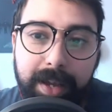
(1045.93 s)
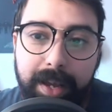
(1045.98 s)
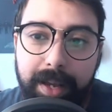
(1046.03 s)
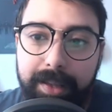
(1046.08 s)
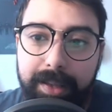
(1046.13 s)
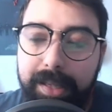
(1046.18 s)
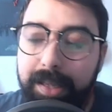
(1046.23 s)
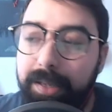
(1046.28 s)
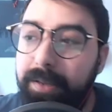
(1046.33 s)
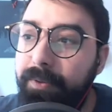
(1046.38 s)

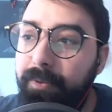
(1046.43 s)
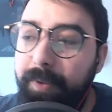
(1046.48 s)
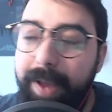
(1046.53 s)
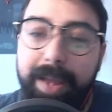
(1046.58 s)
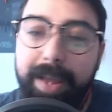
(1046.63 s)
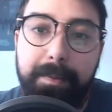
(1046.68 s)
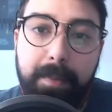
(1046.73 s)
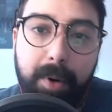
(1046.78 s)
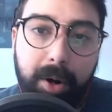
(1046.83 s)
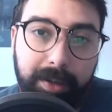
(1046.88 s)
these
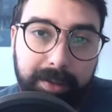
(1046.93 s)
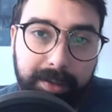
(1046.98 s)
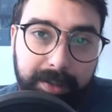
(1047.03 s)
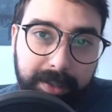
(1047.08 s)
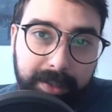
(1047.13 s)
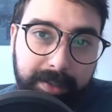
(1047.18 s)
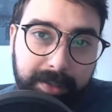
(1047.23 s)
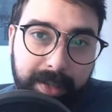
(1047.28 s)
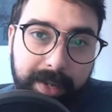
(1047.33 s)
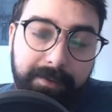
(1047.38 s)
fake
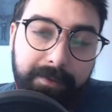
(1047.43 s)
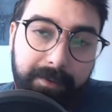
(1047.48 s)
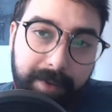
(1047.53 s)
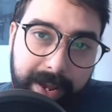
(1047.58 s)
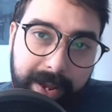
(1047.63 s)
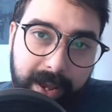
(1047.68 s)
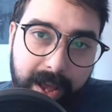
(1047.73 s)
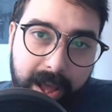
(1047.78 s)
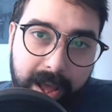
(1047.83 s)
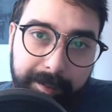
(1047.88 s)
marxists and
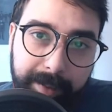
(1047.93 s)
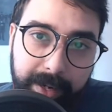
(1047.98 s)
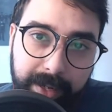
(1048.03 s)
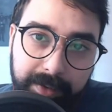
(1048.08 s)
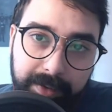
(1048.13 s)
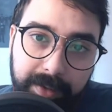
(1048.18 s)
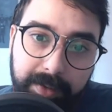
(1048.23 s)
fake communists